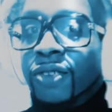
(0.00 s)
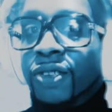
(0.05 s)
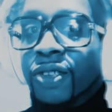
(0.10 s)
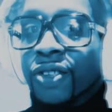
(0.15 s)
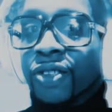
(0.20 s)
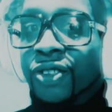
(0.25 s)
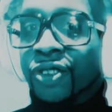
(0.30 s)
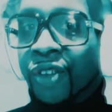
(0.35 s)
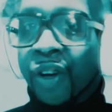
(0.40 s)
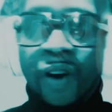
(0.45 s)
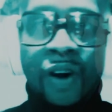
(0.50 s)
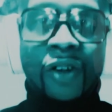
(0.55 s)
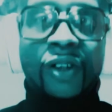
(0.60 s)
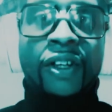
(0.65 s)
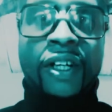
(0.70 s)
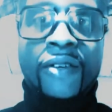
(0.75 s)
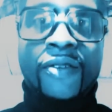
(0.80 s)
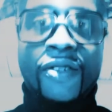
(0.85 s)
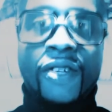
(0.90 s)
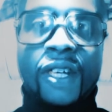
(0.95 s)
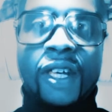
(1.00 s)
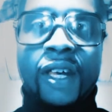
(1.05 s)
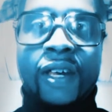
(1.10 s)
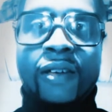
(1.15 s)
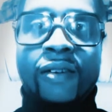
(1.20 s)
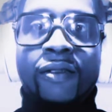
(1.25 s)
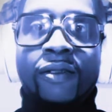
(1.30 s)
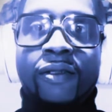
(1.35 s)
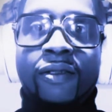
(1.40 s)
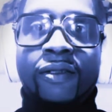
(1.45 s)
Dawn leaves again.
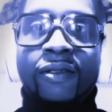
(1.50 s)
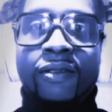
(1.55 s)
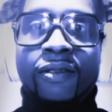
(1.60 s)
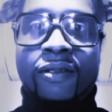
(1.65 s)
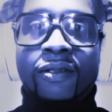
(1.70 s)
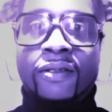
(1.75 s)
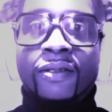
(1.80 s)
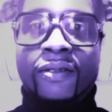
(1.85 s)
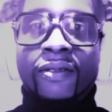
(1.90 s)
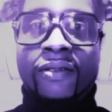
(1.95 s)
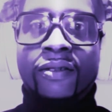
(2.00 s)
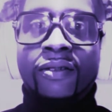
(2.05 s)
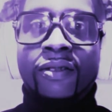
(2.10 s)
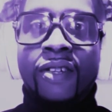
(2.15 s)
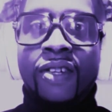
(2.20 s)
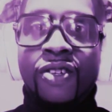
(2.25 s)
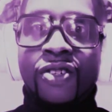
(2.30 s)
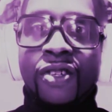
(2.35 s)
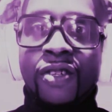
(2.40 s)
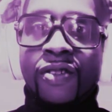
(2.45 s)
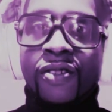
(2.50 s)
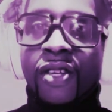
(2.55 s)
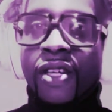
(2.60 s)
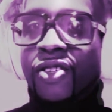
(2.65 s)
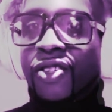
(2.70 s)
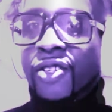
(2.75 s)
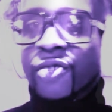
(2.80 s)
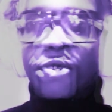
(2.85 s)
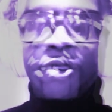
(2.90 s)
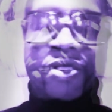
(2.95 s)
She said she
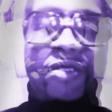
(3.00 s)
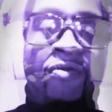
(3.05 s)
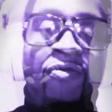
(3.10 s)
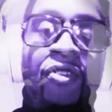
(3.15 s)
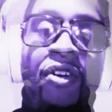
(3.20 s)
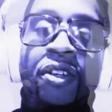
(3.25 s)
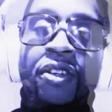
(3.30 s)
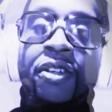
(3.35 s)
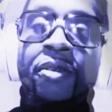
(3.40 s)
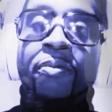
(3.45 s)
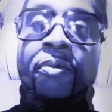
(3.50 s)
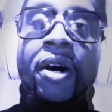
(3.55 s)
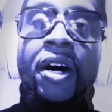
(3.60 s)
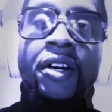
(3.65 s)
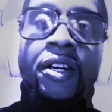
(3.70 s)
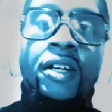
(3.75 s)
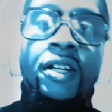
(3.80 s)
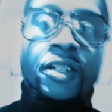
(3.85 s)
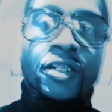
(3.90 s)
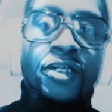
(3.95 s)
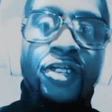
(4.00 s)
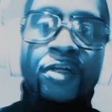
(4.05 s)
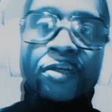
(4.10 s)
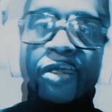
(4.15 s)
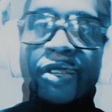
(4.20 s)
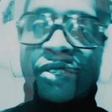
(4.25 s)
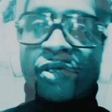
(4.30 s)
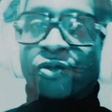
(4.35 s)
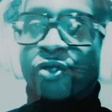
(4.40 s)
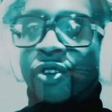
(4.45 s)
wasn't feeling the money, she
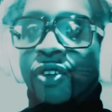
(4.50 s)
wasn't feeling the